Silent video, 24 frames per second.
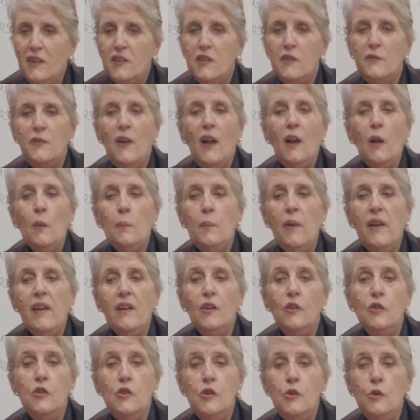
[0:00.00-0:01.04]

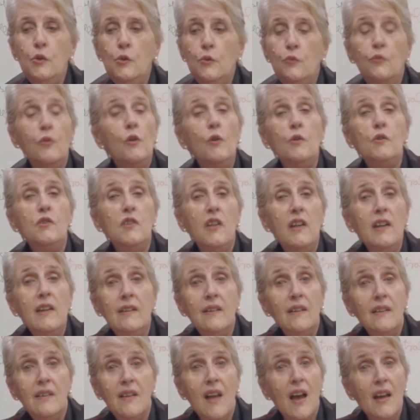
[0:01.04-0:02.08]
developing a new
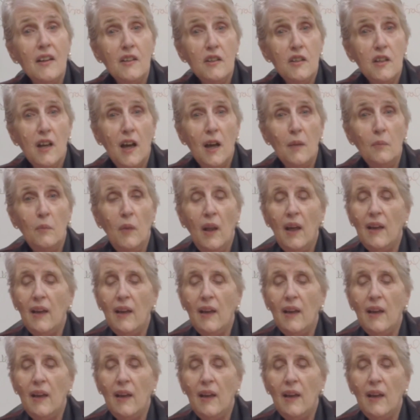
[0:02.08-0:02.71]
routine at night time,